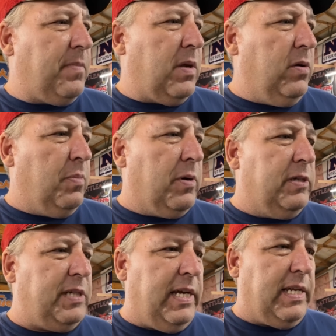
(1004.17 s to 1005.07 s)
We
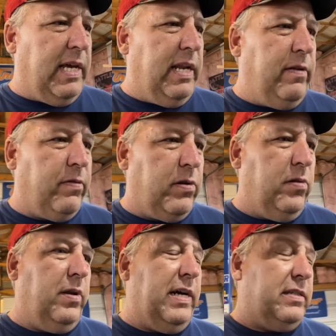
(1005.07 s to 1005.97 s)
appreciate Kenny for
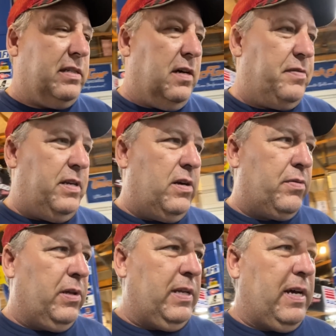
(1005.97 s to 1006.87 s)
doing that stuff. He did a
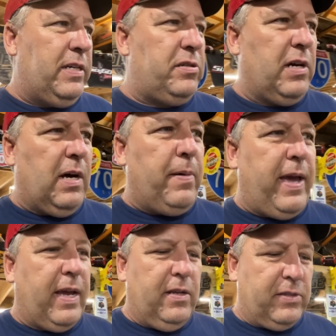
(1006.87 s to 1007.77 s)
really nice job
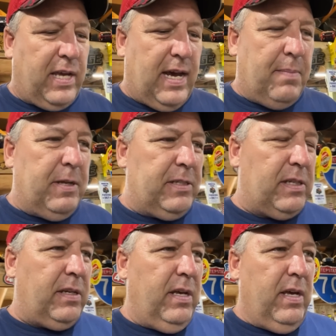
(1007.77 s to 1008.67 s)
hanging those cabinets
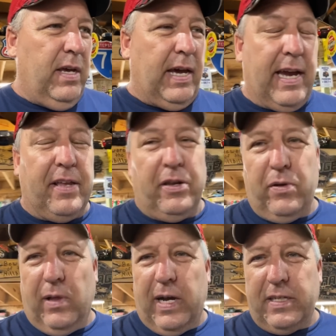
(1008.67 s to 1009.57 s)
and hanging the
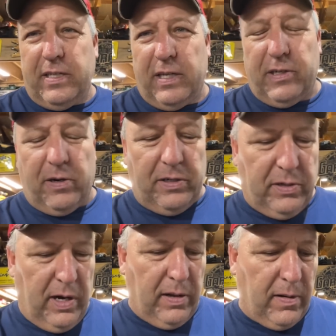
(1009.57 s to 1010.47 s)
new lights out there in the
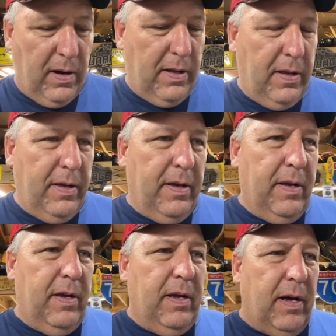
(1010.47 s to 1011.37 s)
trailer.
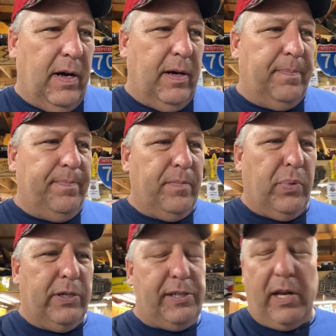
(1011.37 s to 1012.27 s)

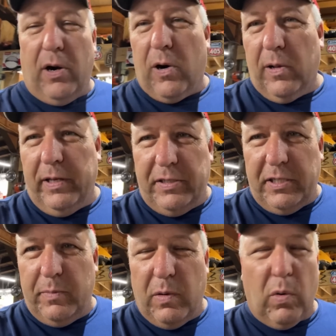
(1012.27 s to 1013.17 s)
Appreciate Harley.
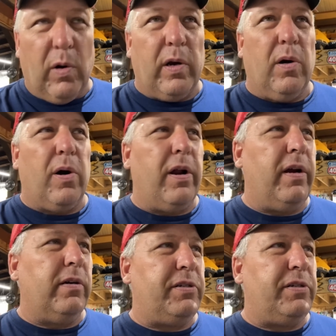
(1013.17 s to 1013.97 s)
She's been working hard here.